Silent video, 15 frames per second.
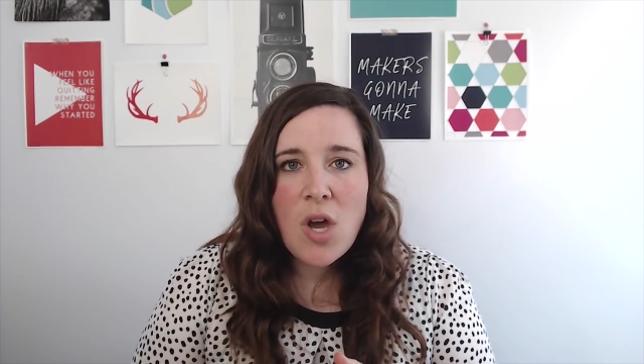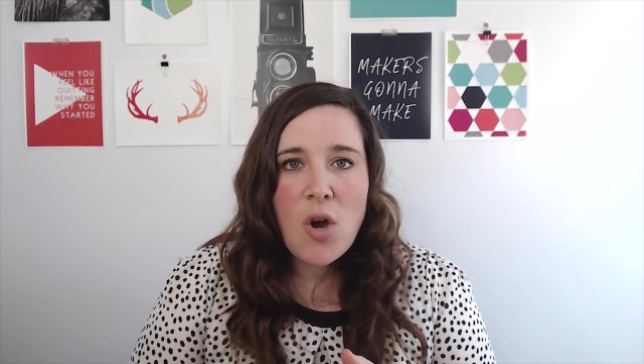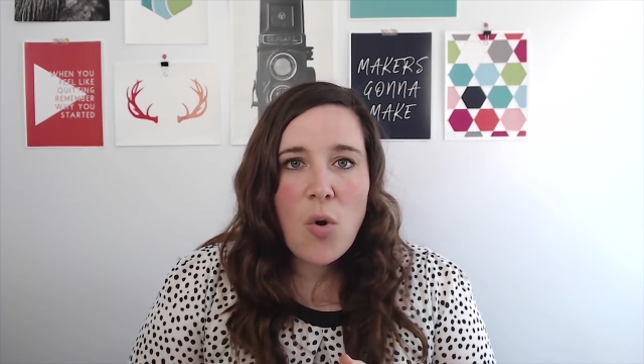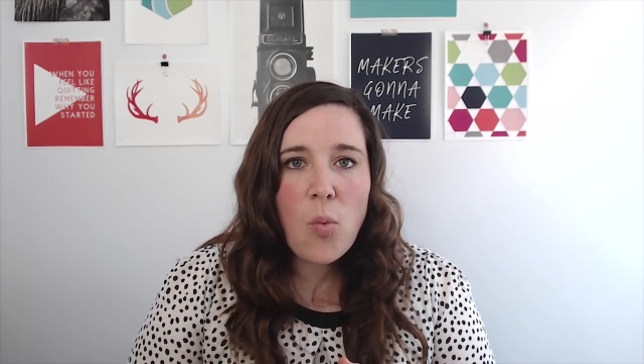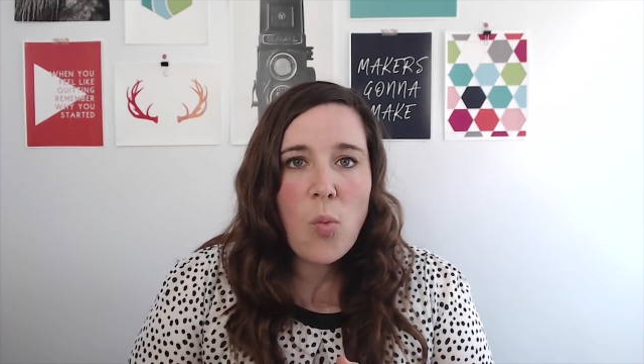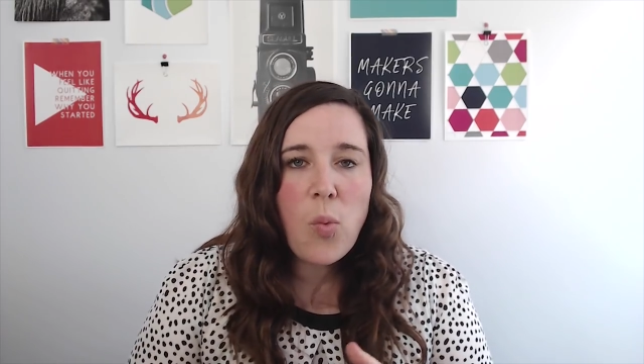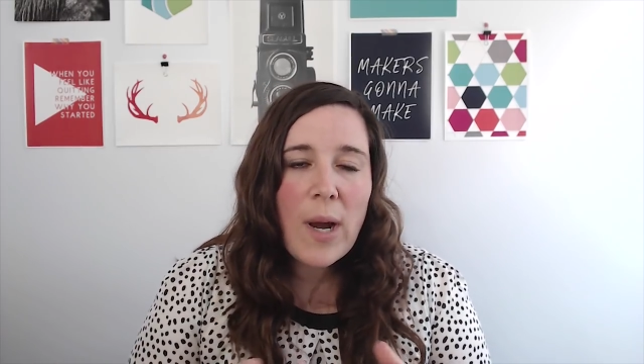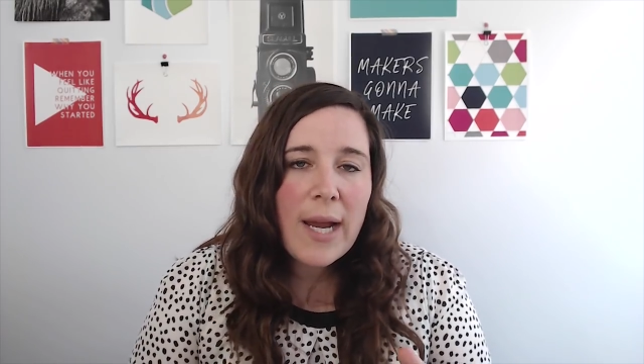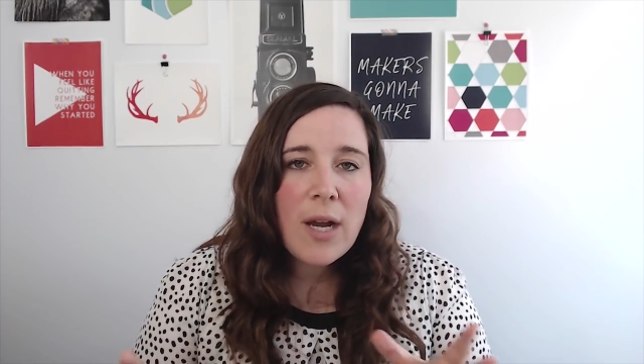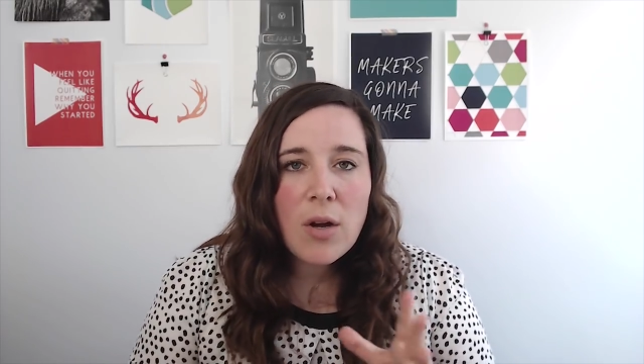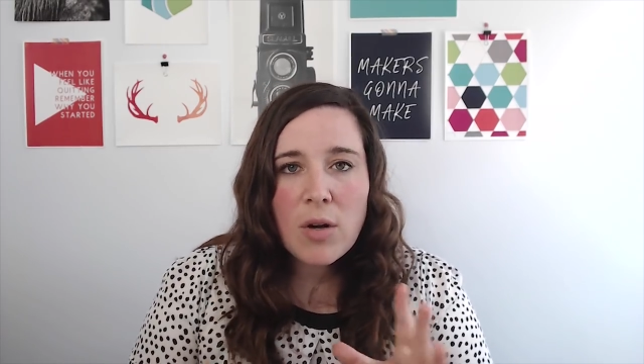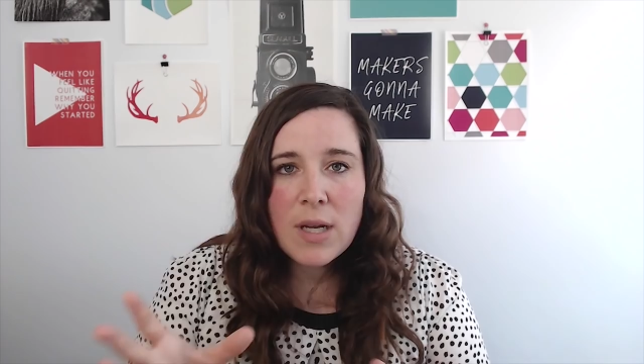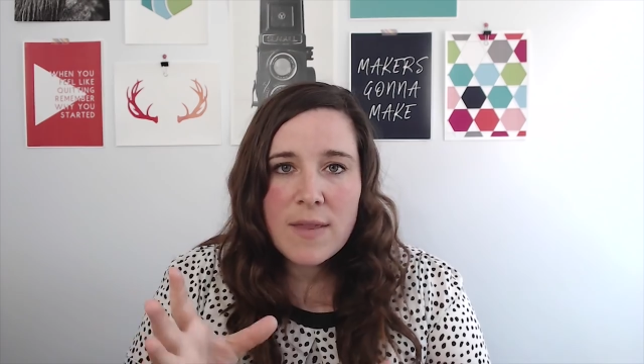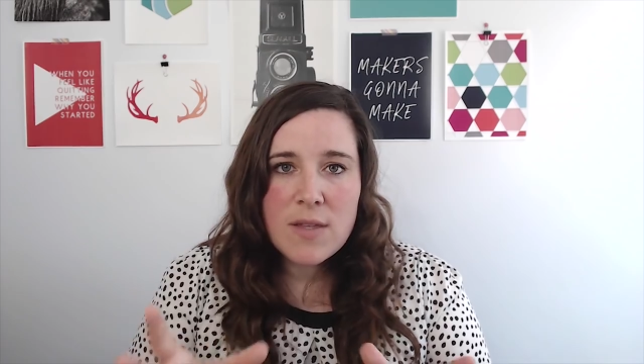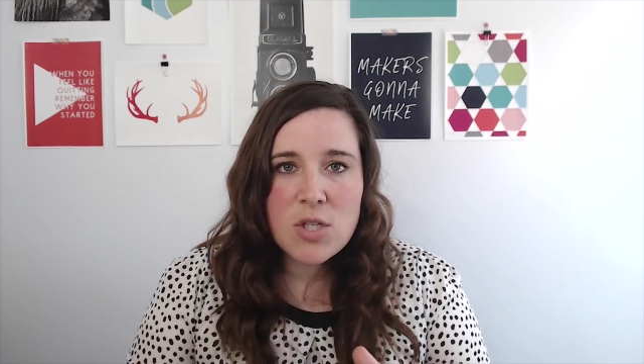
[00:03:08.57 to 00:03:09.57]
where
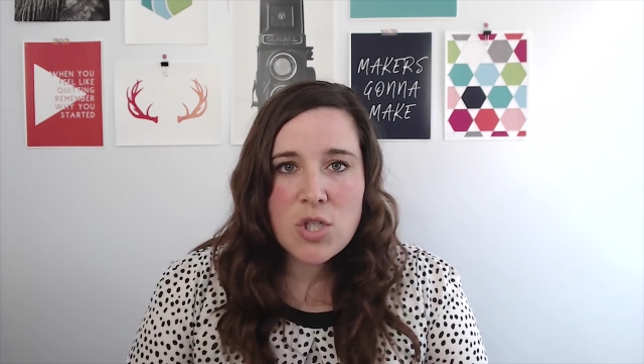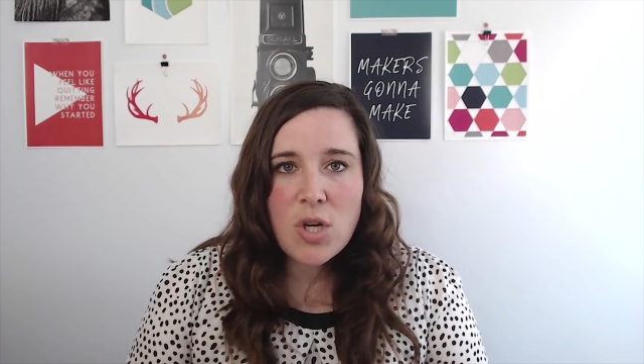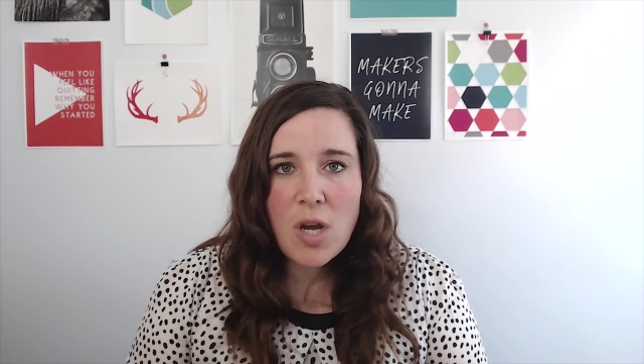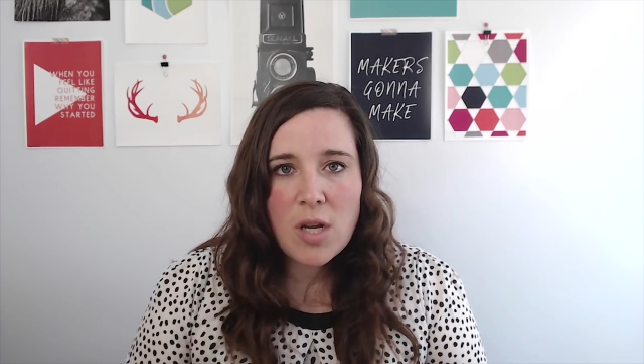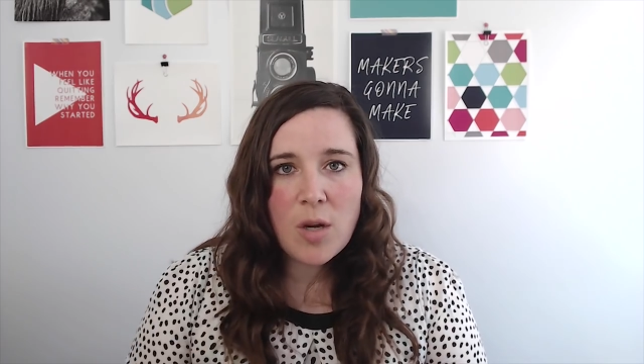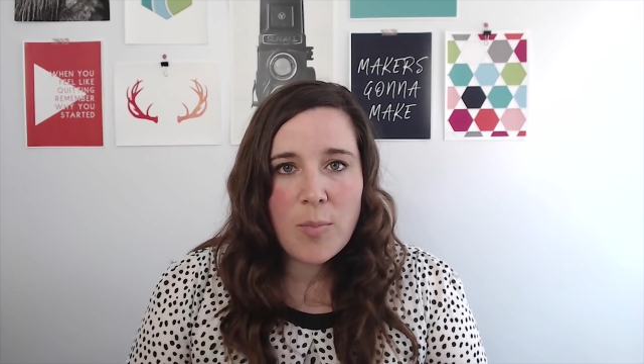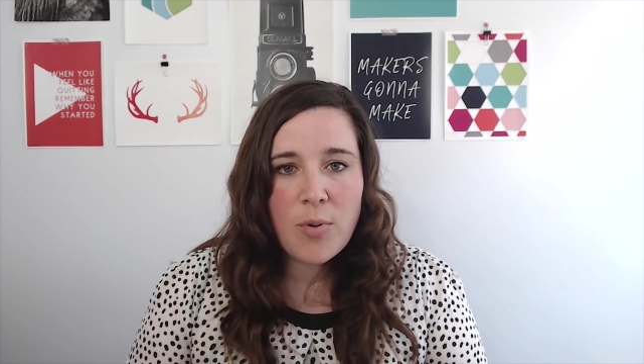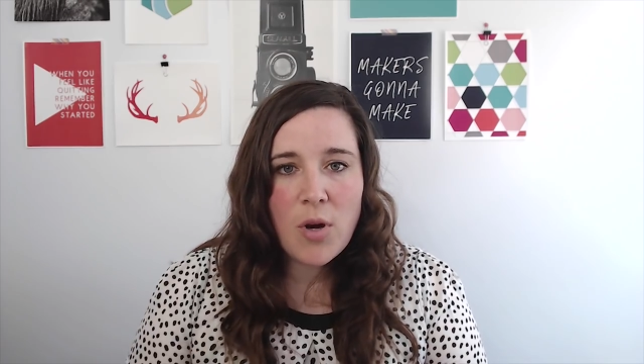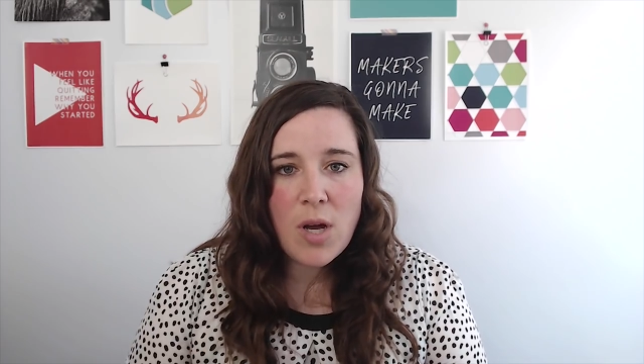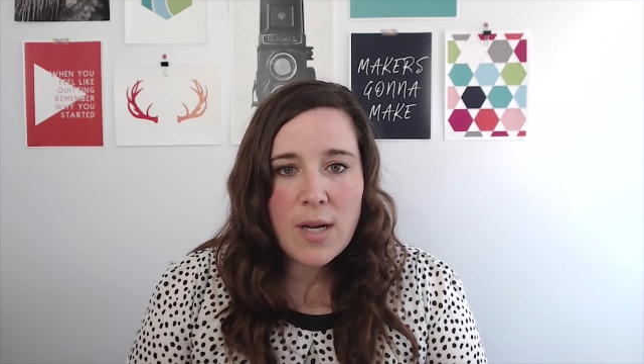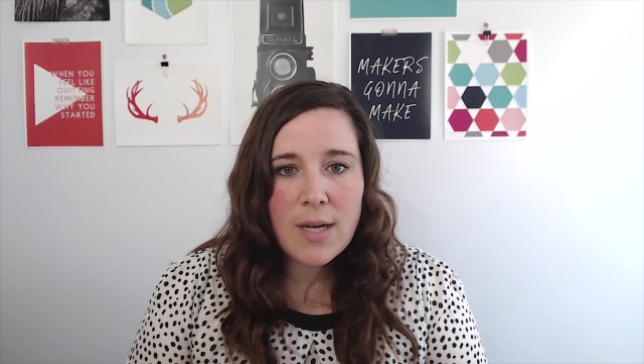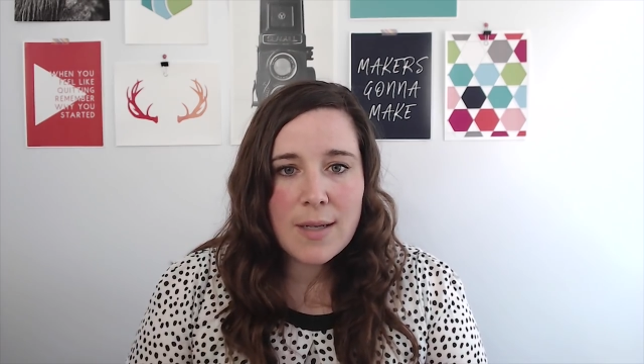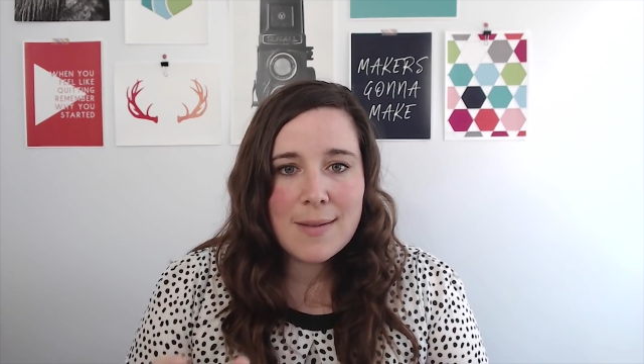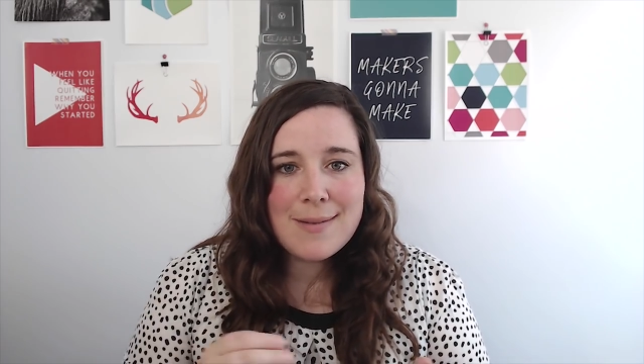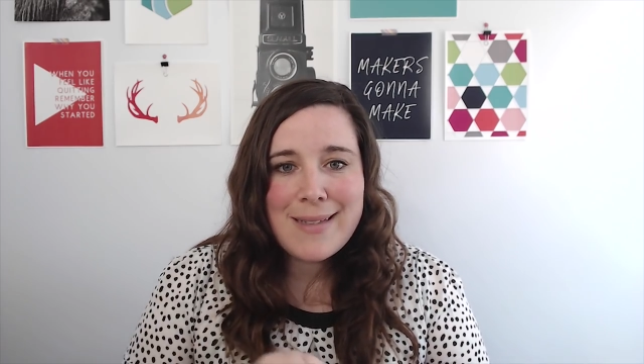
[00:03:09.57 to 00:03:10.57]
in the shot your
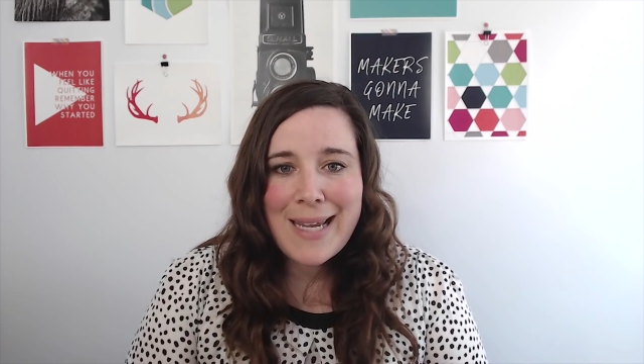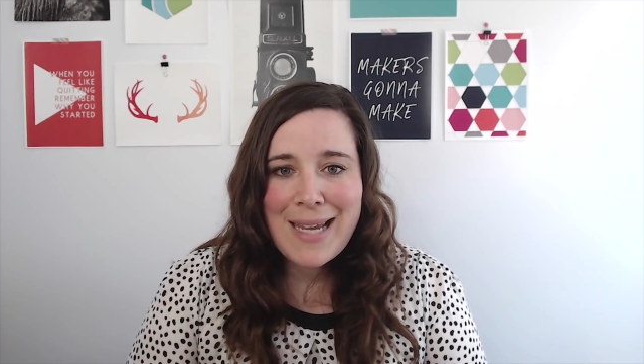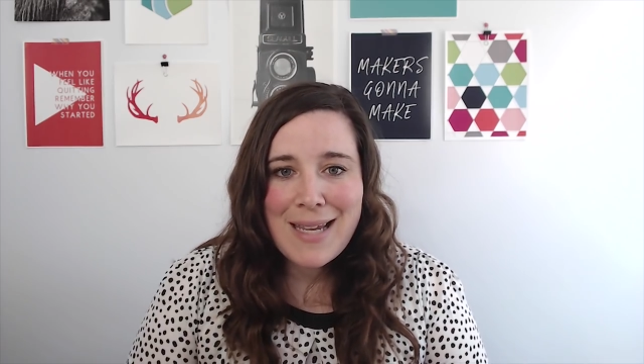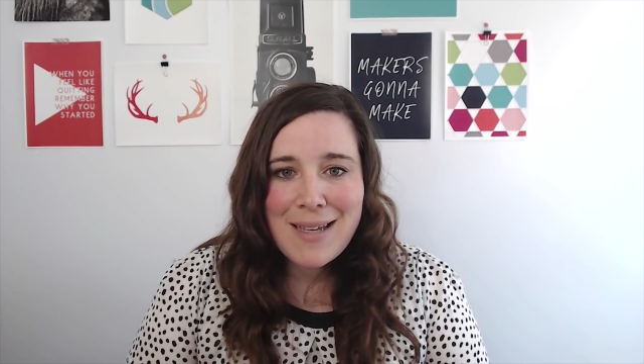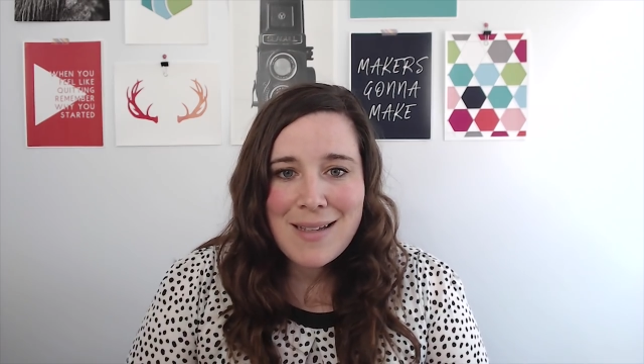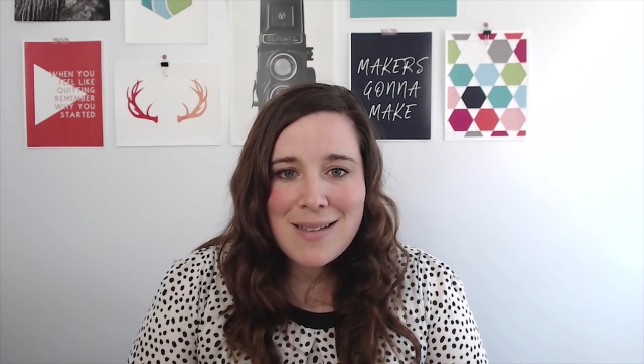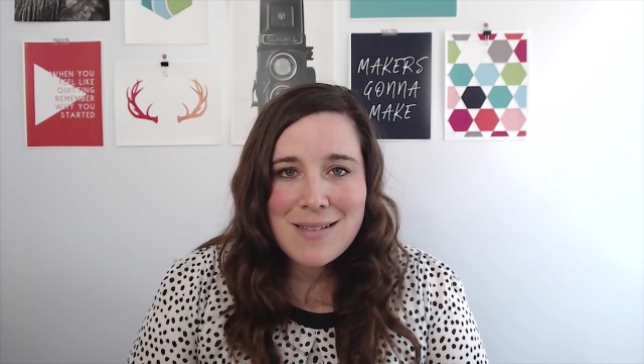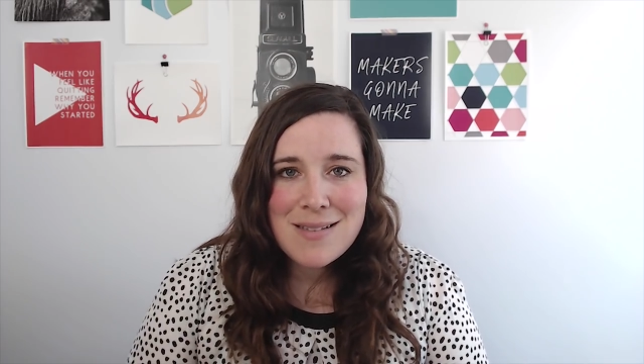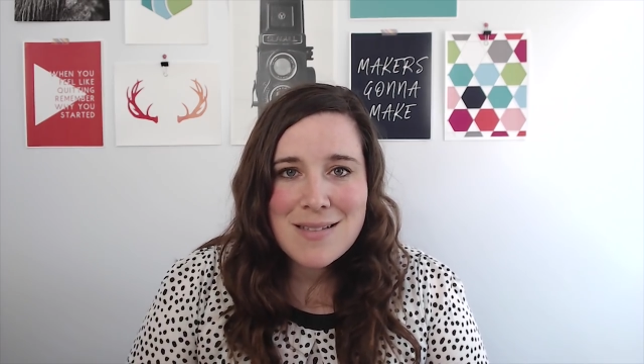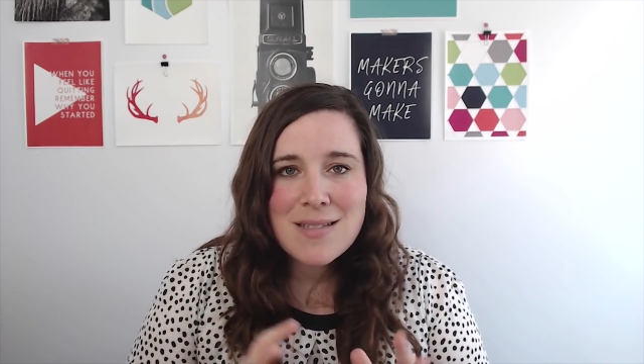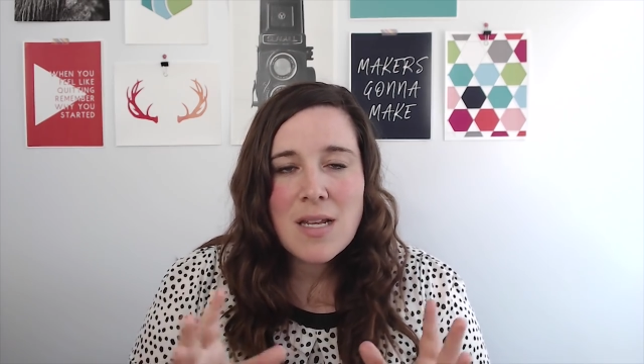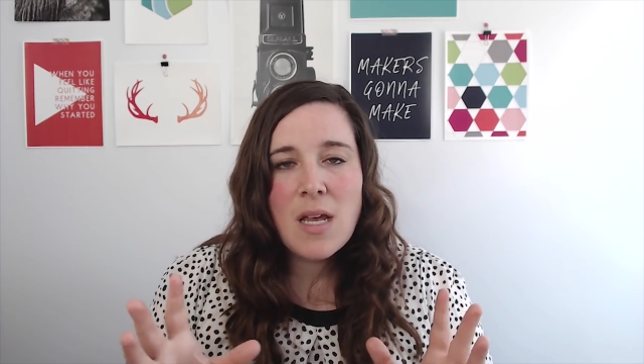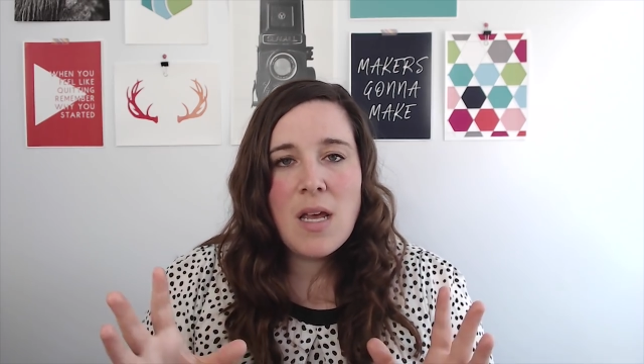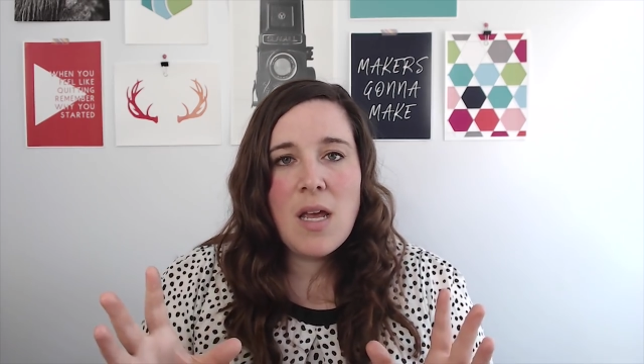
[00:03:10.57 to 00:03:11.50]
product lands,